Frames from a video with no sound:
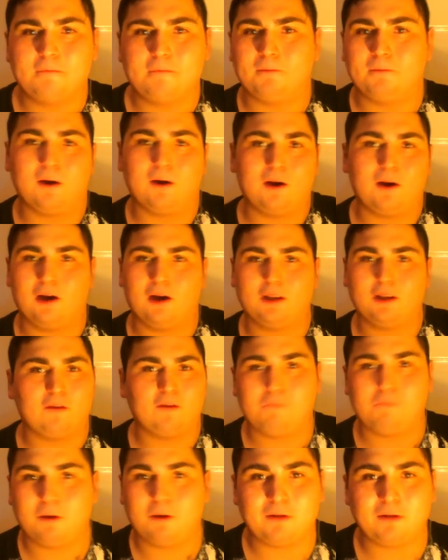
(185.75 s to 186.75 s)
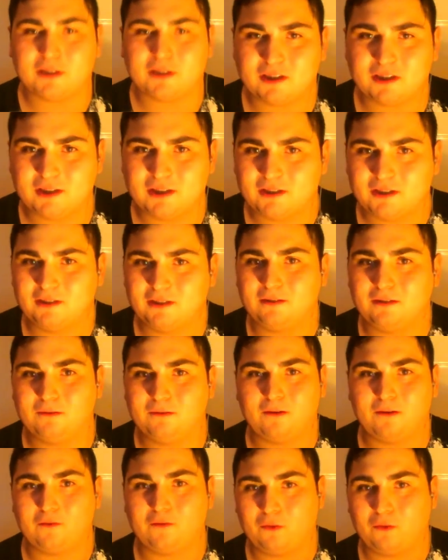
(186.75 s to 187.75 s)
but I love my wrestling,
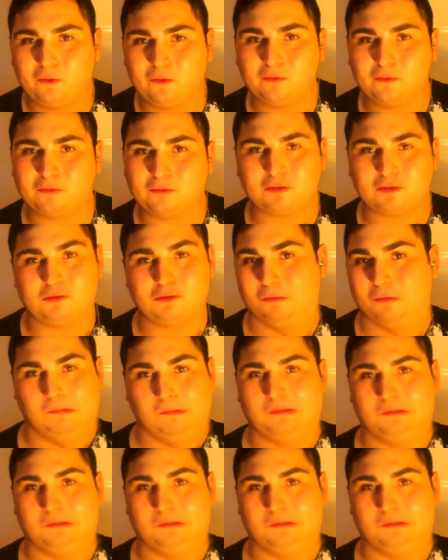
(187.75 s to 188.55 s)
of course.